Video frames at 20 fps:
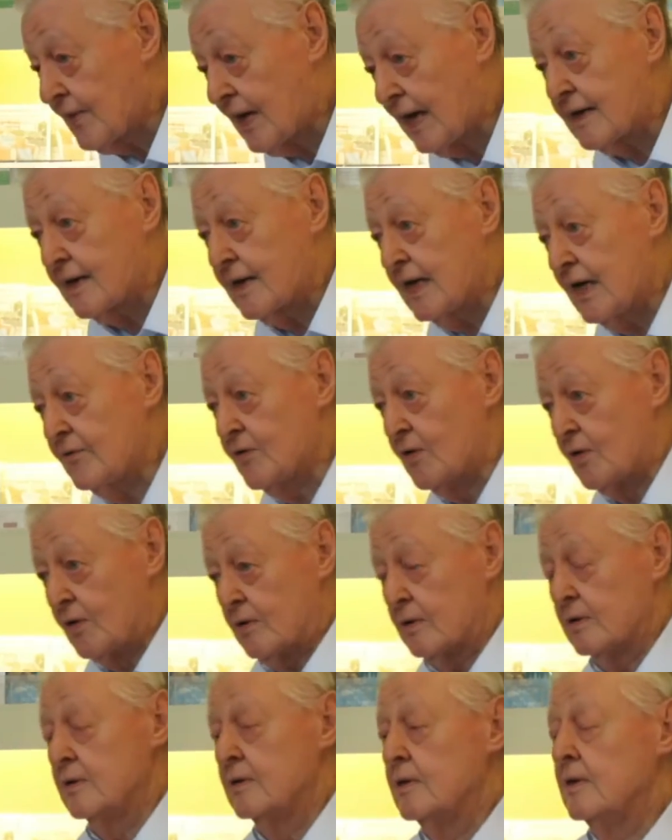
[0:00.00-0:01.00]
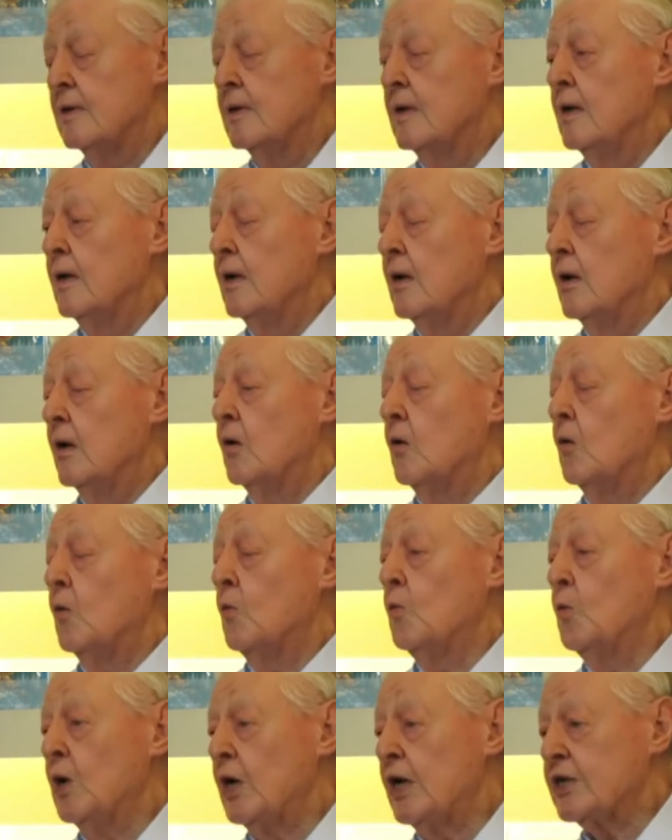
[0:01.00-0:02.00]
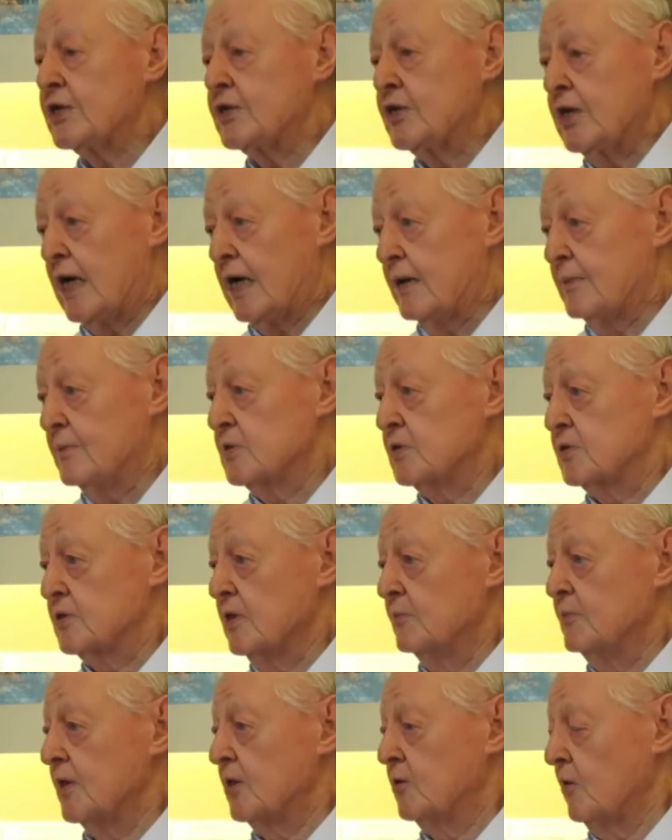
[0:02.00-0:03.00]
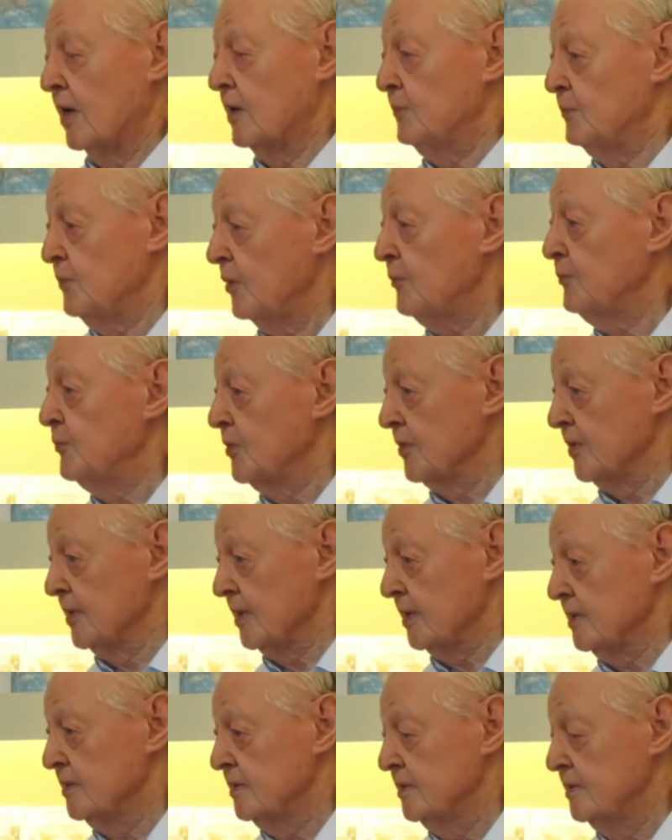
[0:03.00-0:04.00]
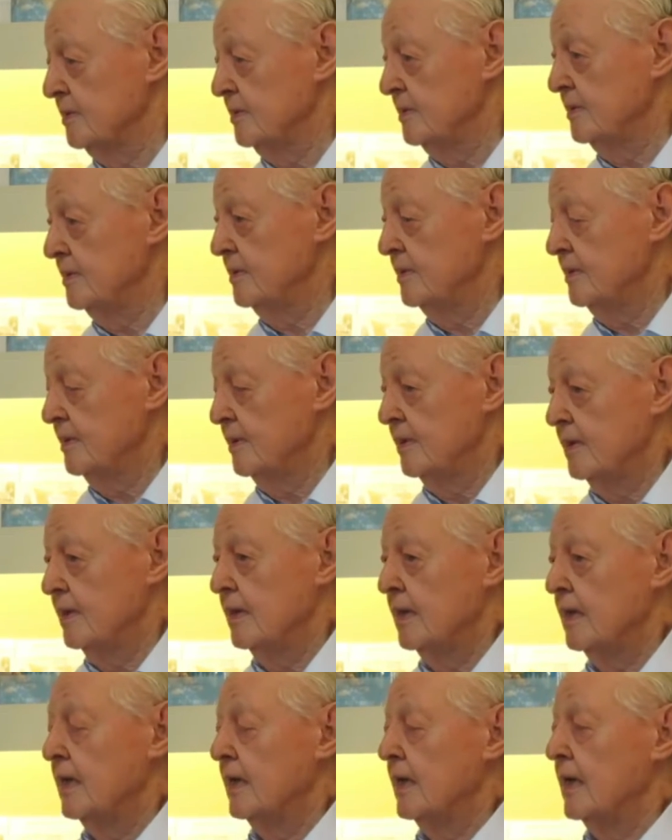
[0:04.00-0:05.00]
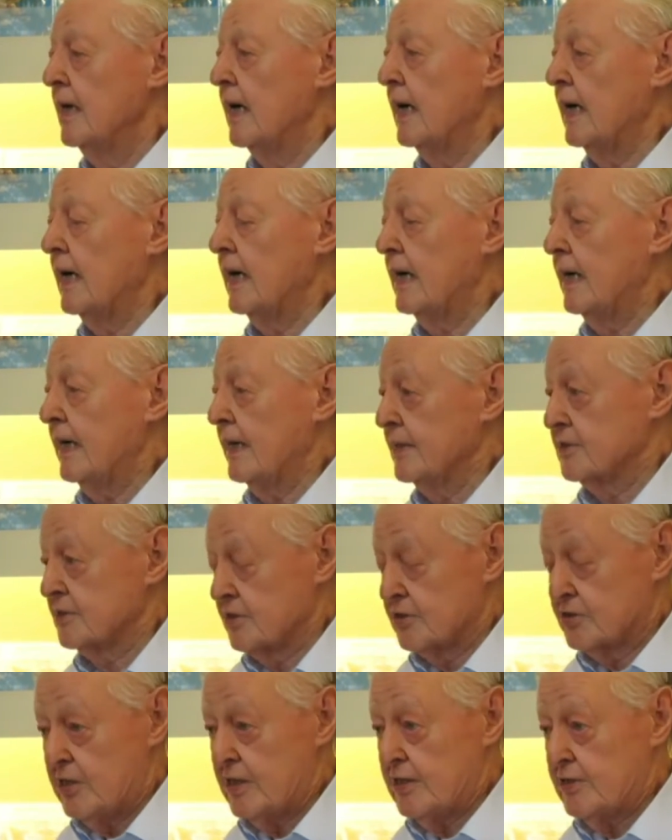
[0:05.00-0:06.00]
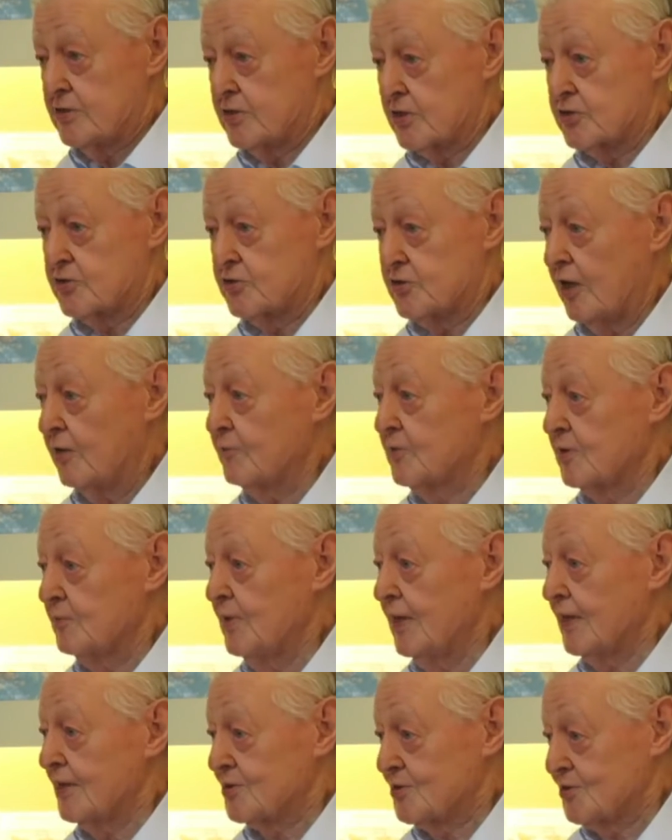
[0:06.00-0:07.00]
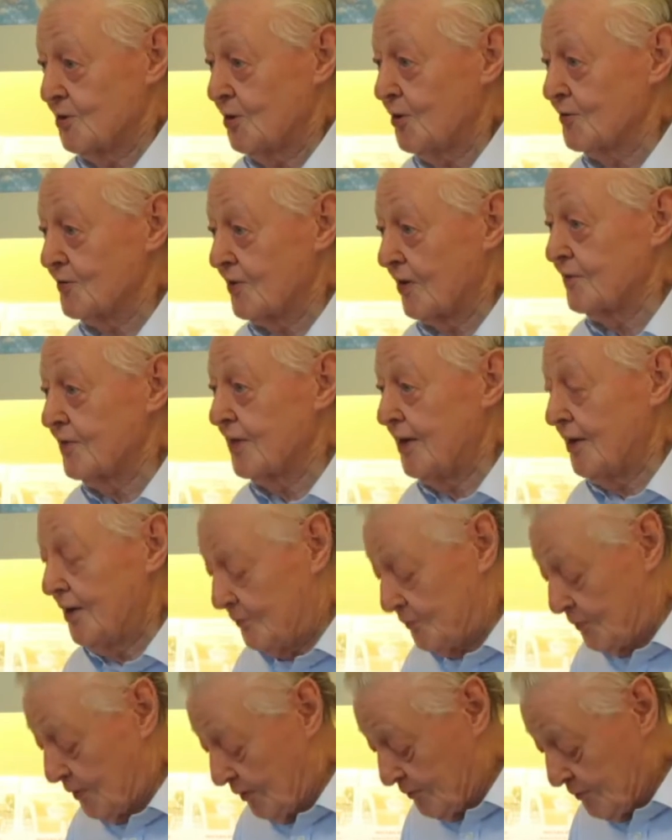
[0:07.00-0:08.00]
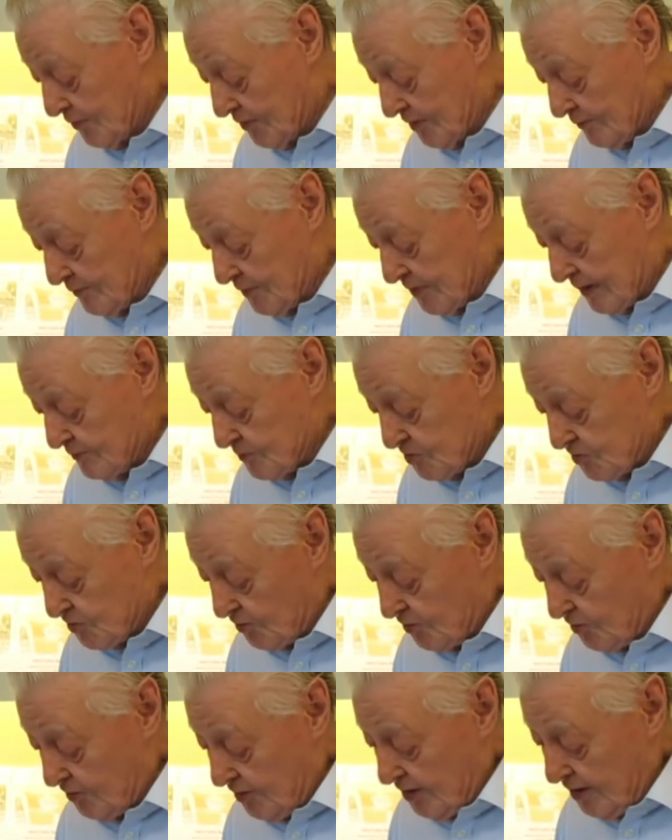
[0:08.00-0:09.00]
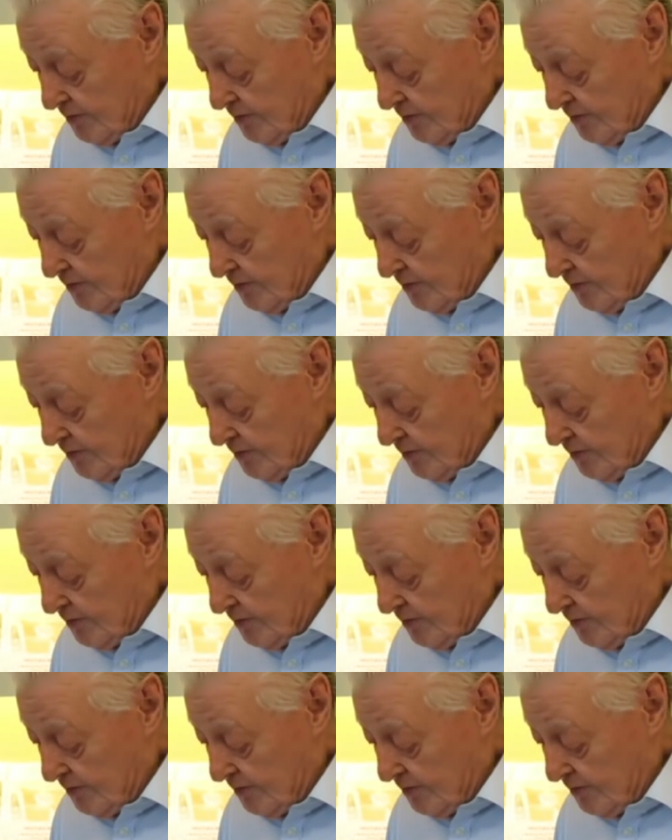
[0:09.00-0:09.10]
at that level, word games can be quite popular. And it's the teacher's job to make sure that they are popular, but I'm sure